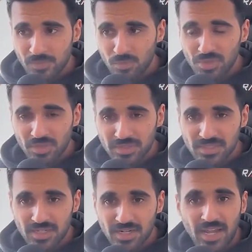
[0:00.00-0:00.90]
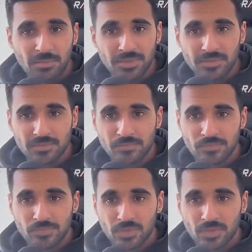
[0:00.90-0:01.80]
What do you think is going to happen?
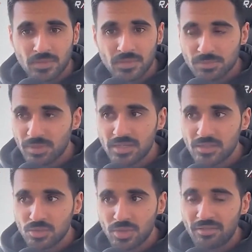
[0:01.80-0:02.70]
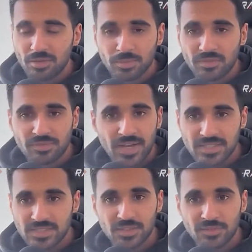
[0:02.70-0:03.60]
Despite you having been
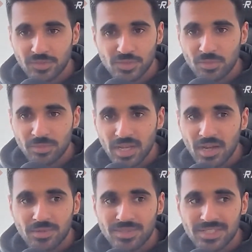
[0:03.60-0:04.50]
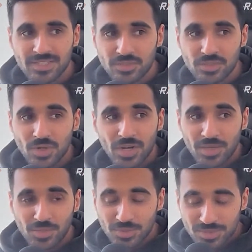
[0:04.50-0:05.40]
fasting for so many hours,
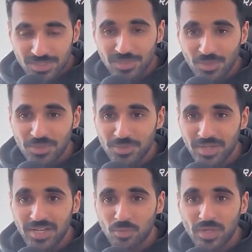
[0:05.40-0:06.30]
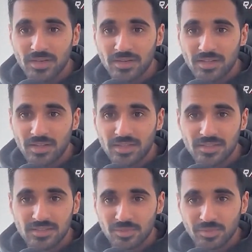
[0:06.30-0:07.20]
you're still going to gain weight. And
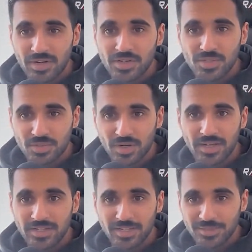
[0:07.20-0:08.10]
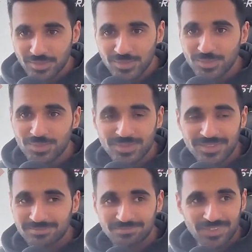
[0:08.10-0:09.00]
this is a very tried and true,
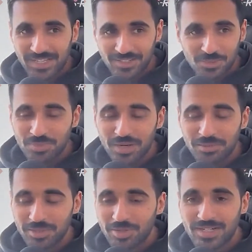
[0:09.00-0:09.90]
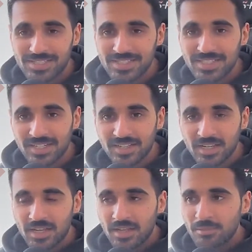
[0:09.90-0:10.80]
like you probably have already seen it.
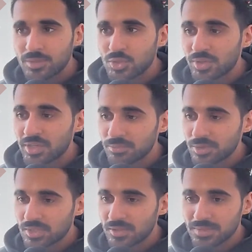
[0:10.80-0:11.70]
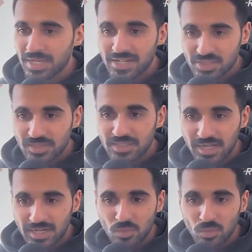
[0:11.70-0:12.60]
Majority of Muslims actually
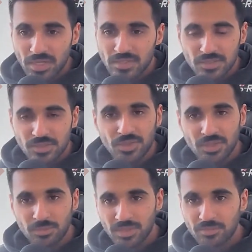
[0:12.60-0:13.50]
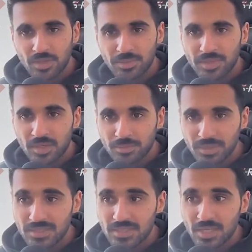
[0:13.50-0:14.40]
gain weight during the month of Ramadan
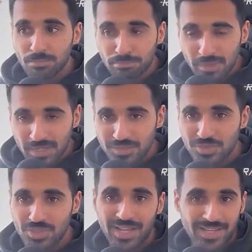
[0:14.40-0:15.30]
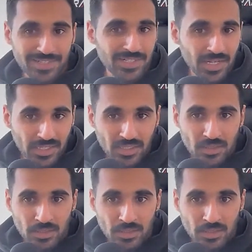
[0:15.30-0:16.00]
because they binge at night.